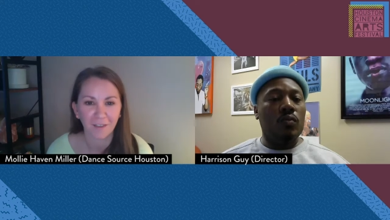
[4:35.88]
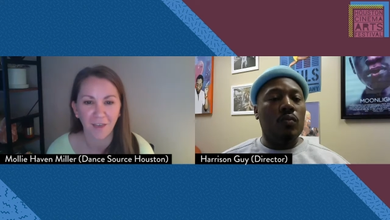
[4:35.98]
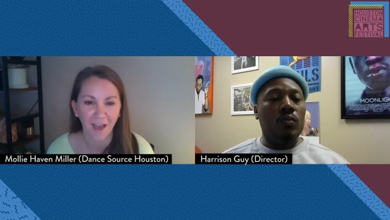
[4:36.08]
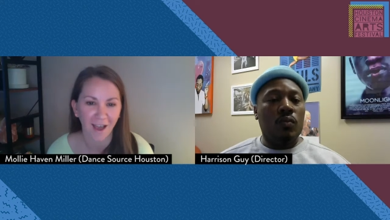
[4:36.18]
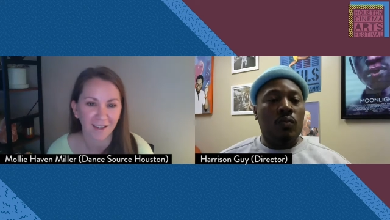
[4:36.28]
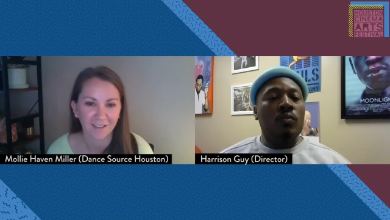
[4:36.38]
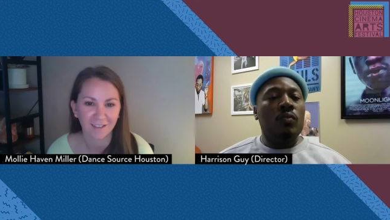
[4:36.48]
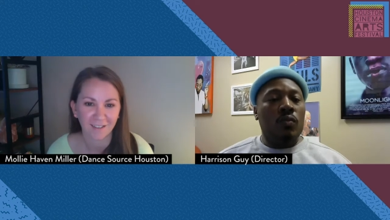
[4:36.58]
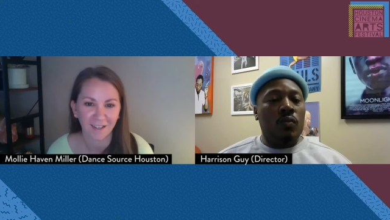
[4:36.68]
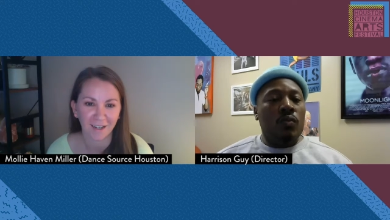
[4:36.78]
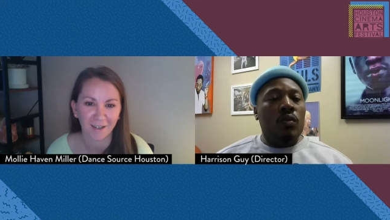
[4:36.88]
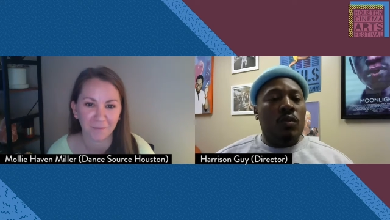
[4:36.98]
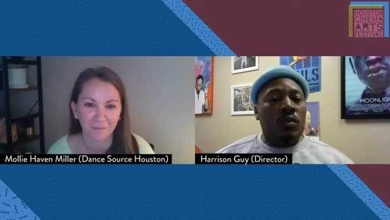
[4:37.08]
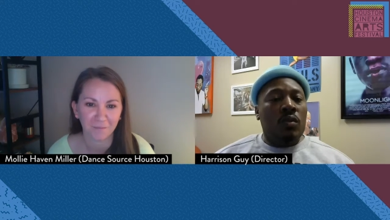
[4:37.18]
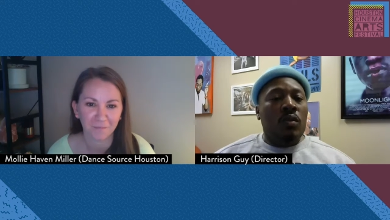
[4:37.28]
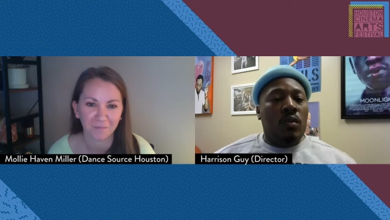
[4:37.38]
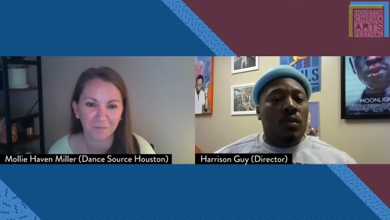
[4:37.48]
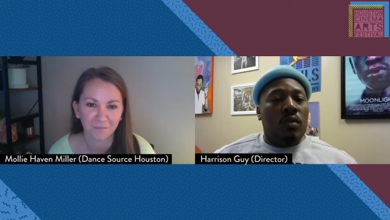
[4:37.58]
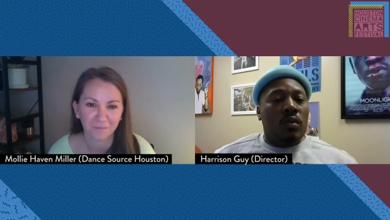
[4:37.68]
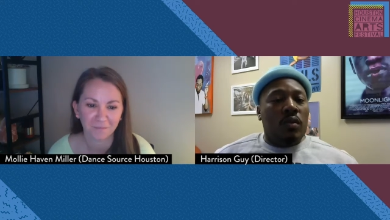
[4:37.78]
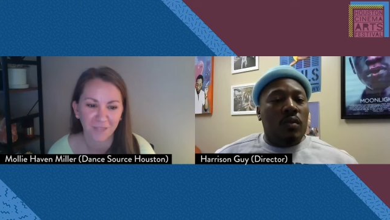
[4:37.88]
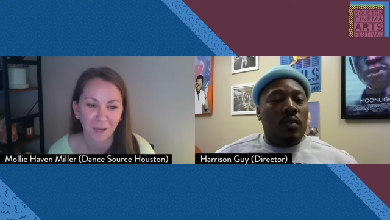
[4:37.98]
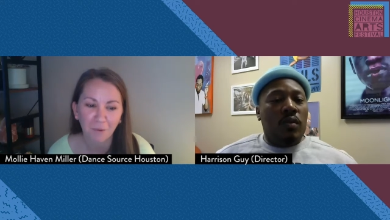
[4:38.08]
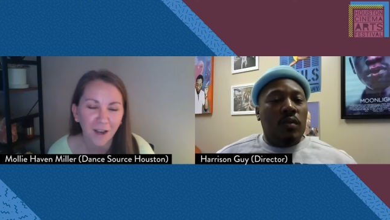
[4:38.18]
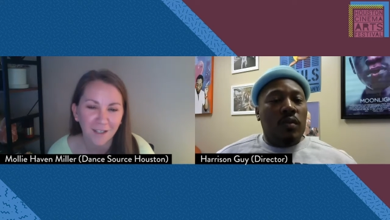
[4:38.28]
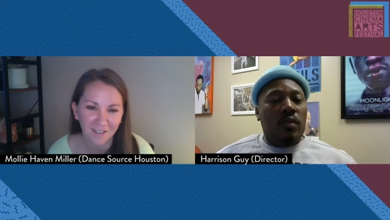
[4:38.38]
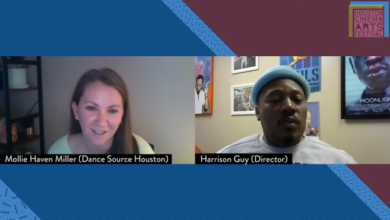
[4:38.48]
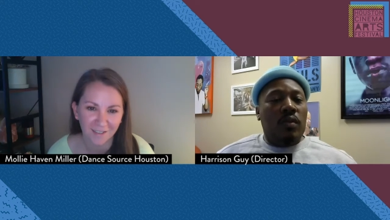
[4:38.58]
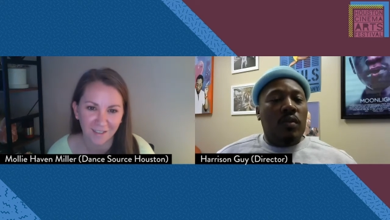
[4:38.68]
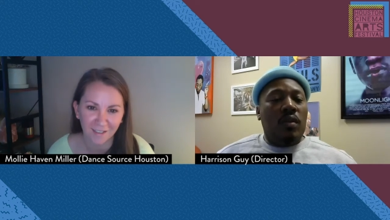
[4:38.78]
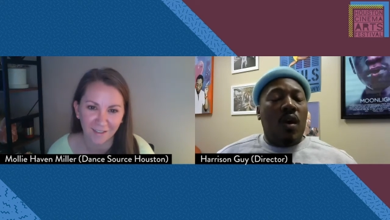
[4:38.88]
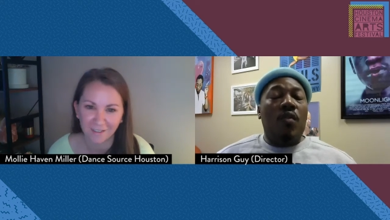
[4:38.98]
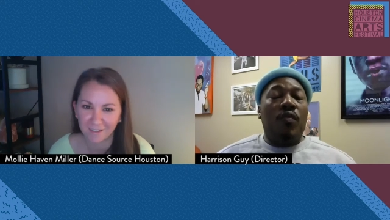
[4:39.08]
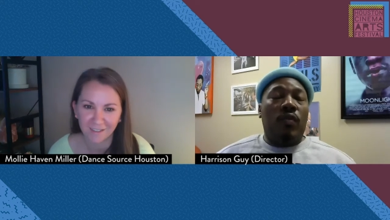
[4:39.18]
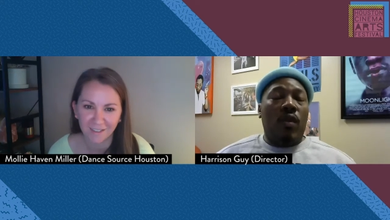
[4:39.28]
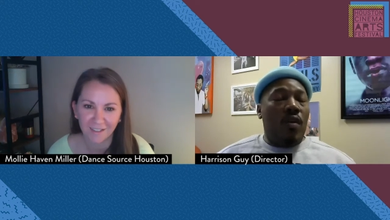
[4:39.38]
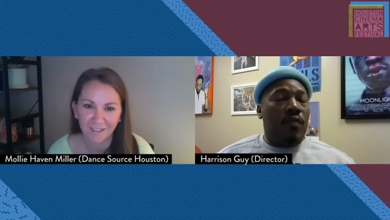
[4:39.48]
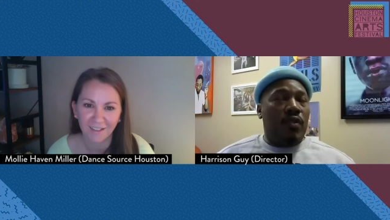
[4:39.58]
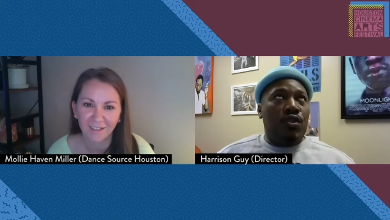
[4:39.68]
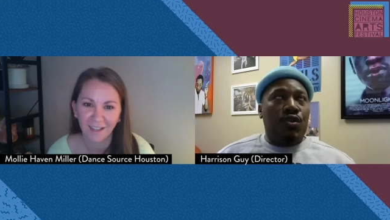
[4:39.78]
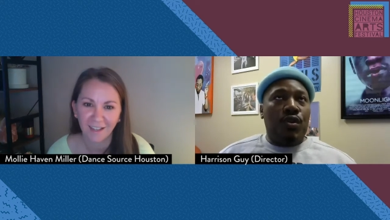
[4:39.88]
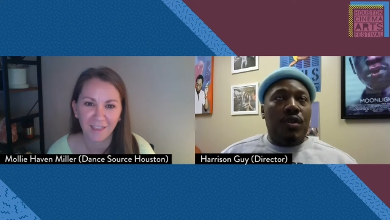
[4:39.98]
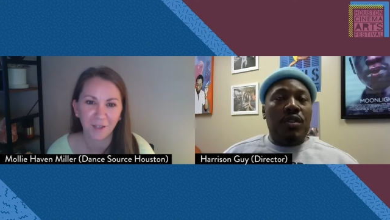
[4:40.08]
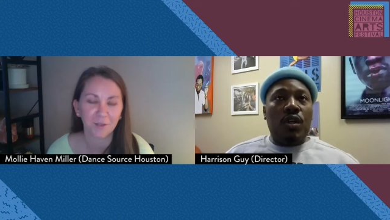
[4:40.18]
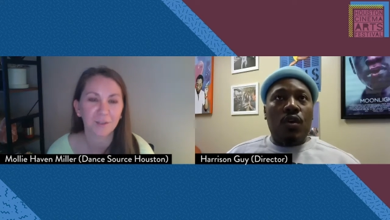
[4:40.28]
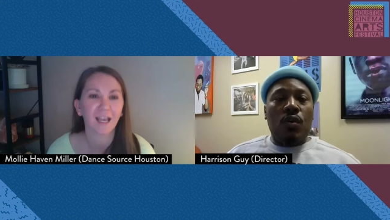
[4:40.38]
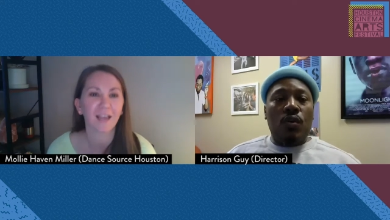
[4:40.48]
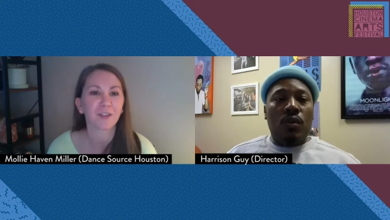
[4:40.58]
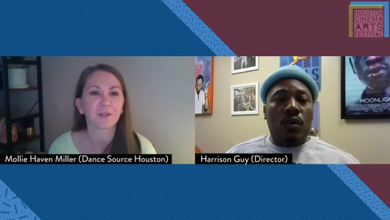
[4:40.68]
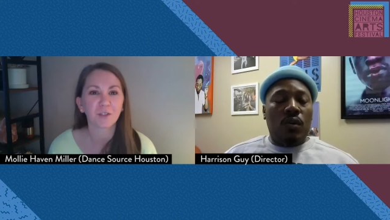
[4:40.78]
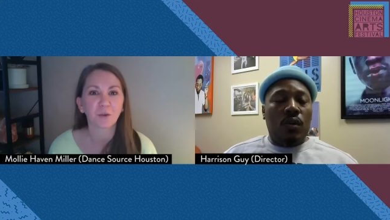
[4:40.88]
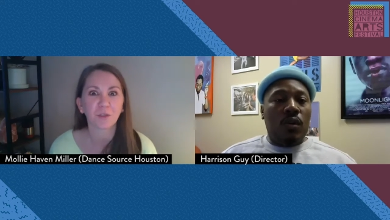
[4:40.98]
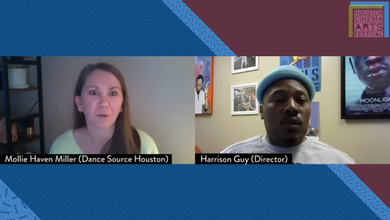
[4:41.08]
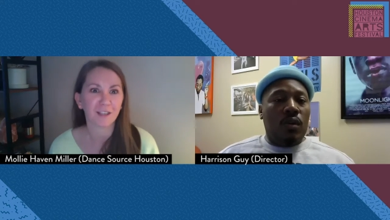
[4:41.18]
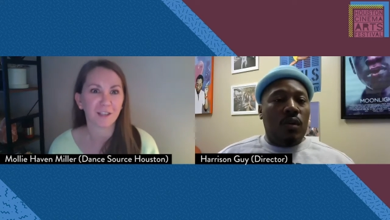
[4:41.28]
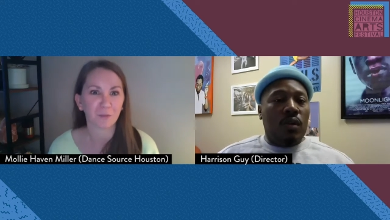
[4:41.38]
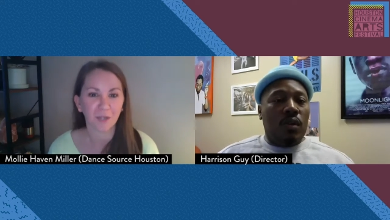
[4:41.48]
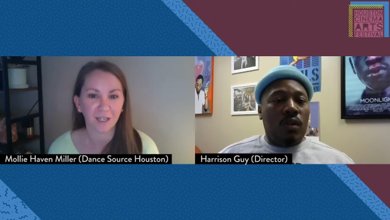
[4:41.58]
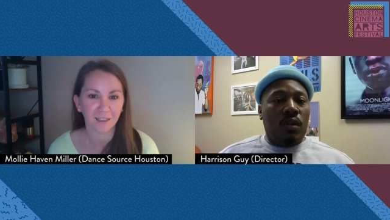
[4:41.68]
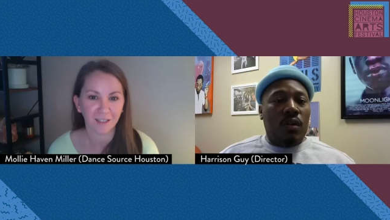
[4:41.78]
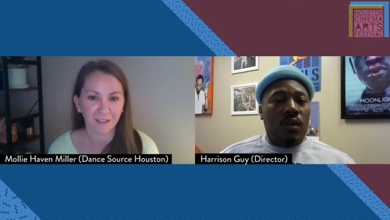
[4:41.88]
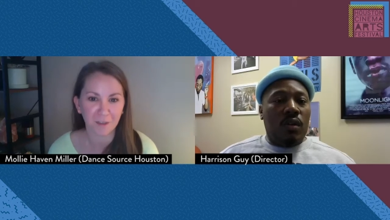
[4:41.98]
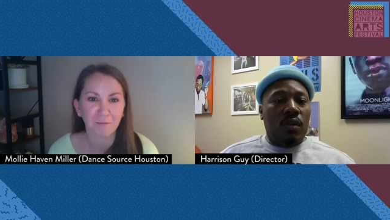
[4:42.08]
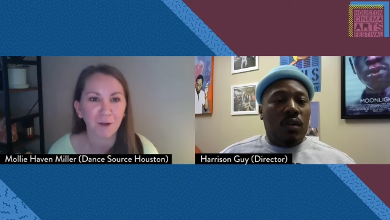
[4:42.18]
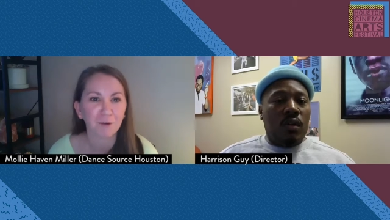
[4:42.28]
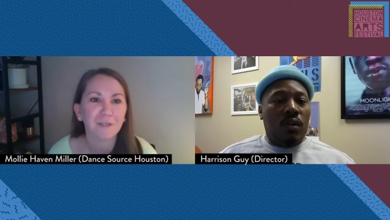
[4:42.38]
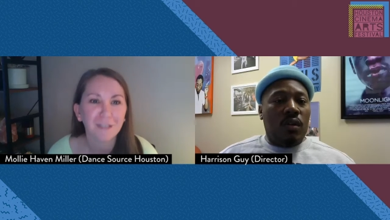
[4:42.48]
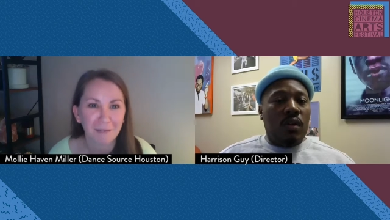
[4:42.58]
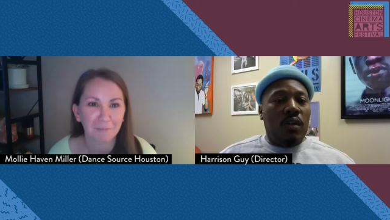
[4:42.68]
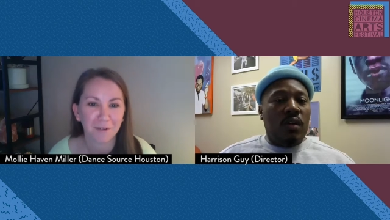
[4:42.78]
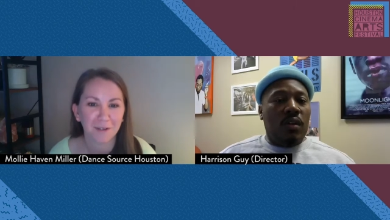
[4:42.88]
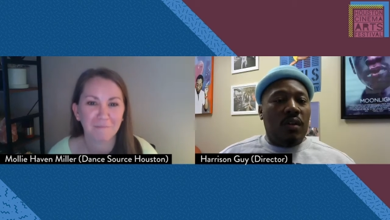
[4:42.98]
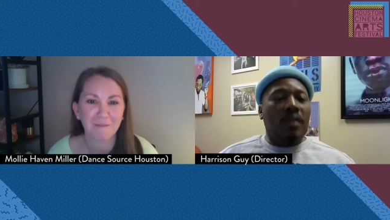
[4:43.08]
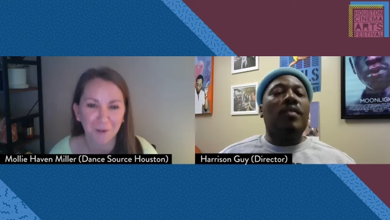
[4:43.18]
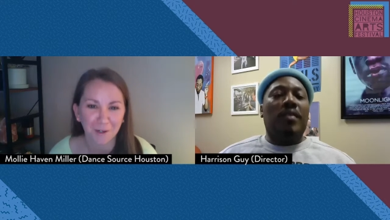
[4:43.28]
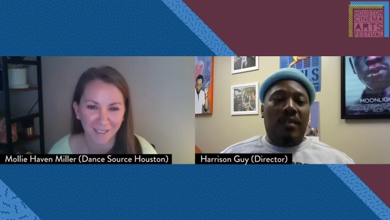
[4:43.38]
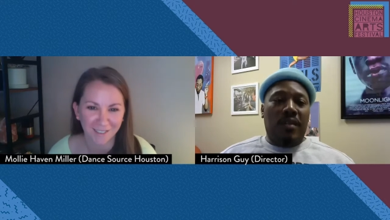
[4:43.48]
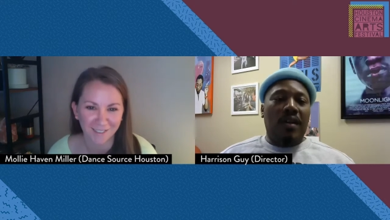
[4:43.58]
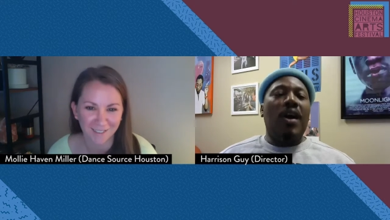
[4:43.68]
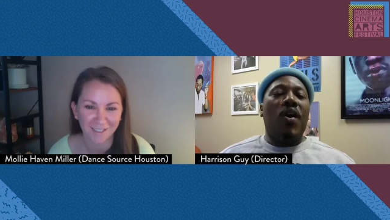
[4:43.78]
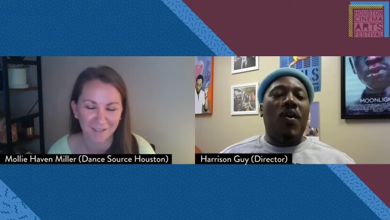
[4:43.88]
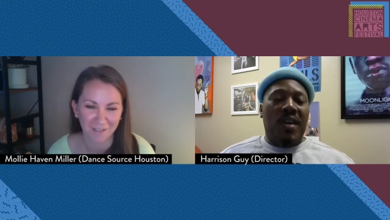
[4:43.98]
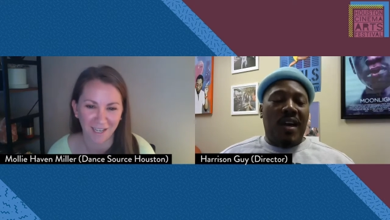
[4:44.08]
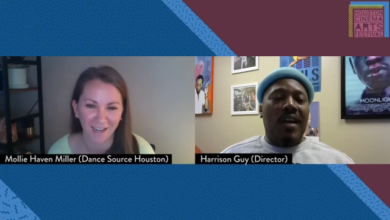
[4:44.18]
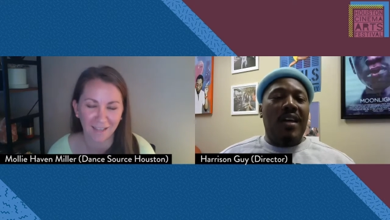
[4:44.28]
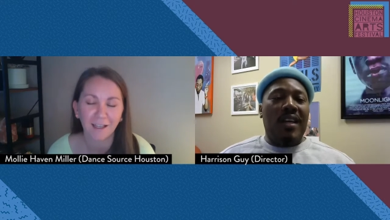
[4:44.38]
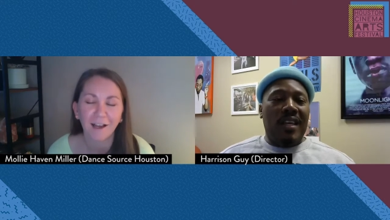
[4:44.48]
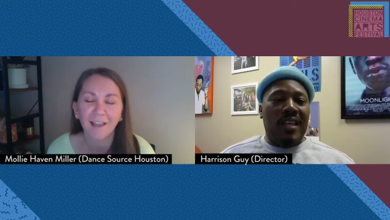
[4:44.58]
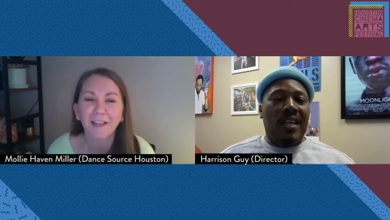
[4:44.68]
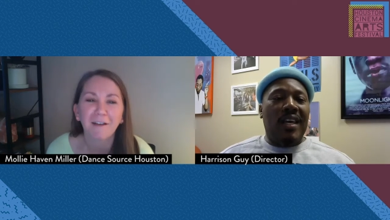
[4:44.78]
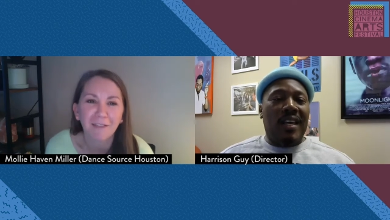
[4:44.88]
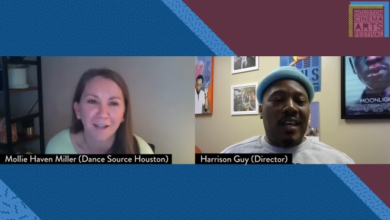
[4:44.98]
Speaker 1: that um, that process and oh,
Speaker 2: oh for sure and those, so, and
Speaker 1: those the, the, way that you put it the the bone deep memories of oh, that yeah. I, lo- I love that